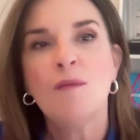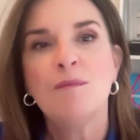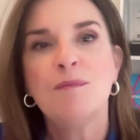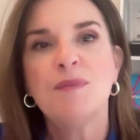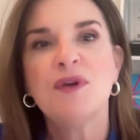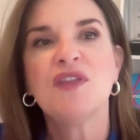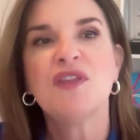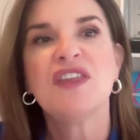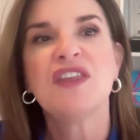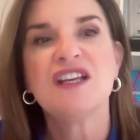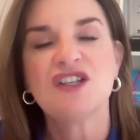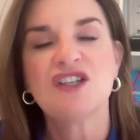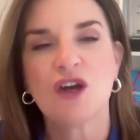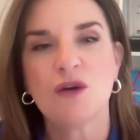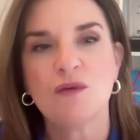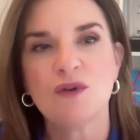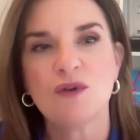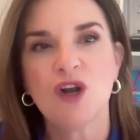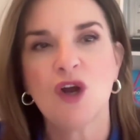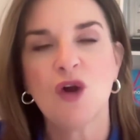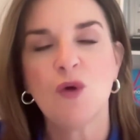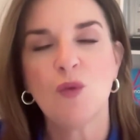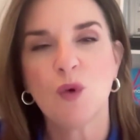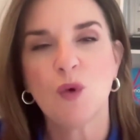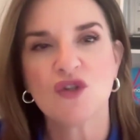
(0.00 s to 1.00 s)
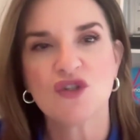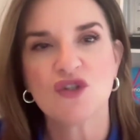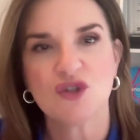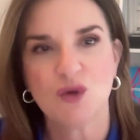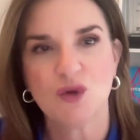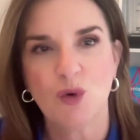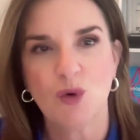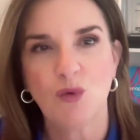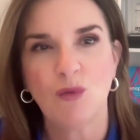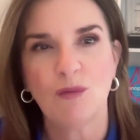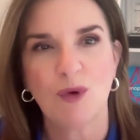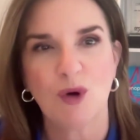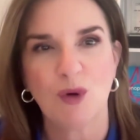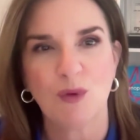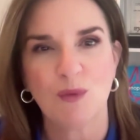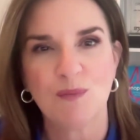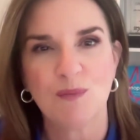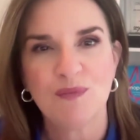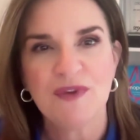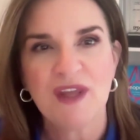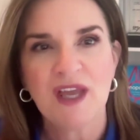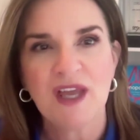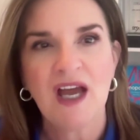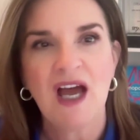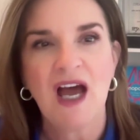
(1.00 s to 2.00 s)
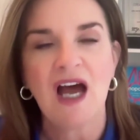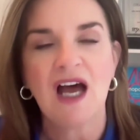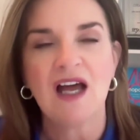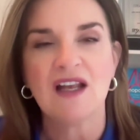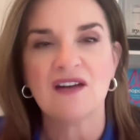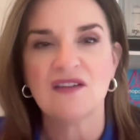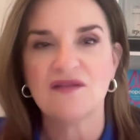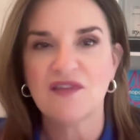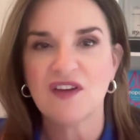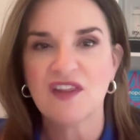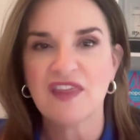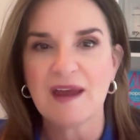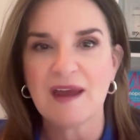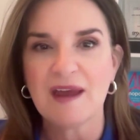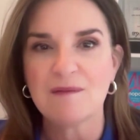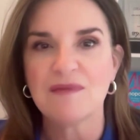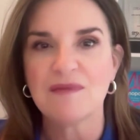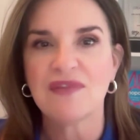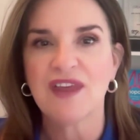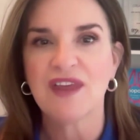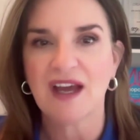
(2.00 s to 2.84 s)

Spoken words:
but they don't know what's normal. And for them,